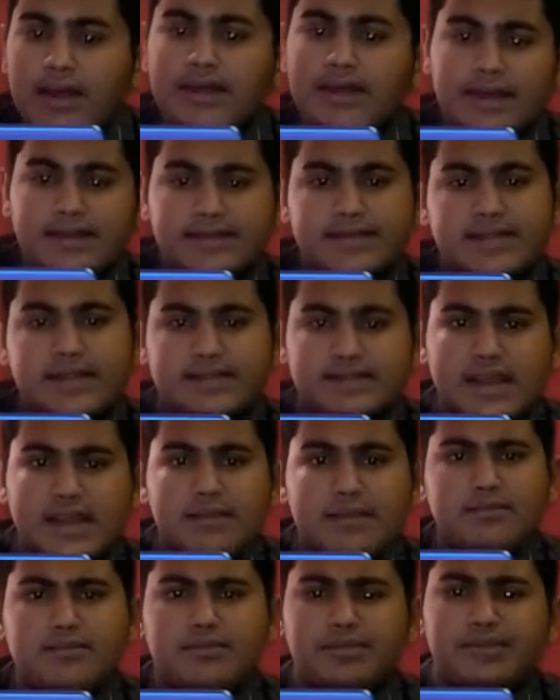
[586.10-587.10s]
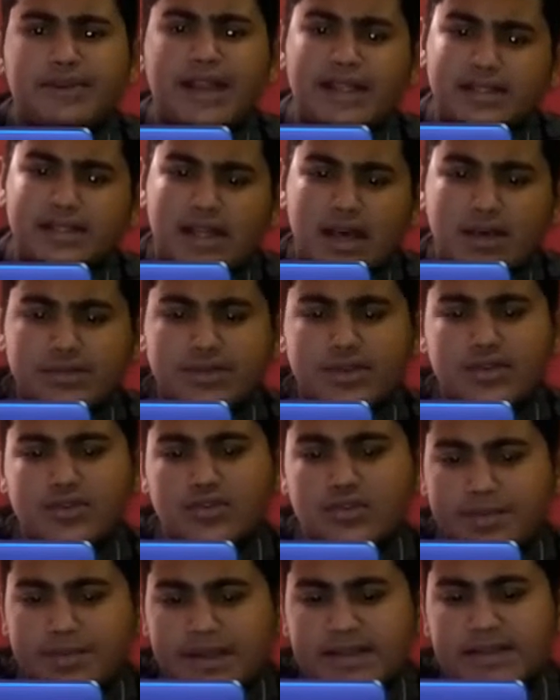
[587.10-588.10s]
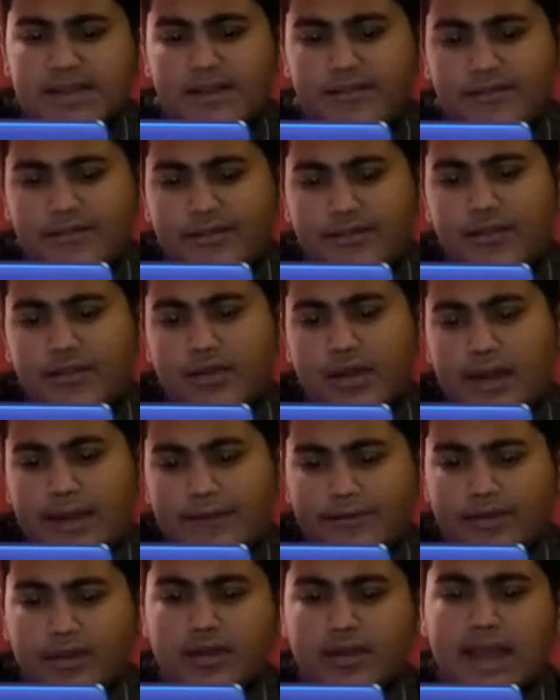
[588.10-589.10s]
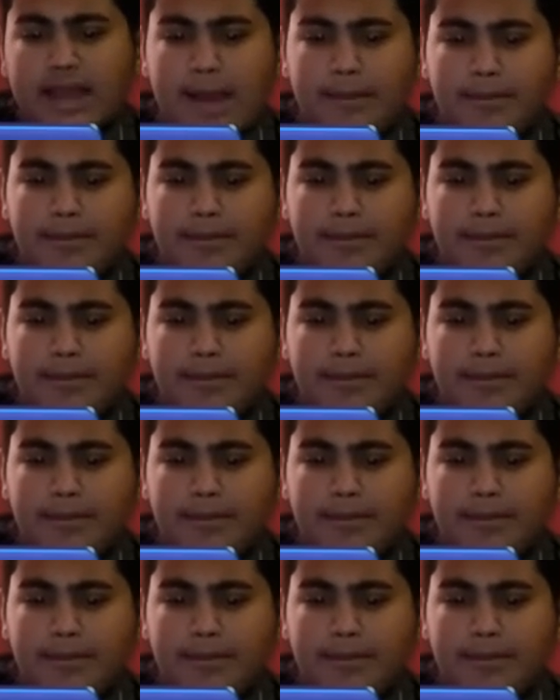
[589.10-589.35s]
Yes, this time 10,000 rupees. If your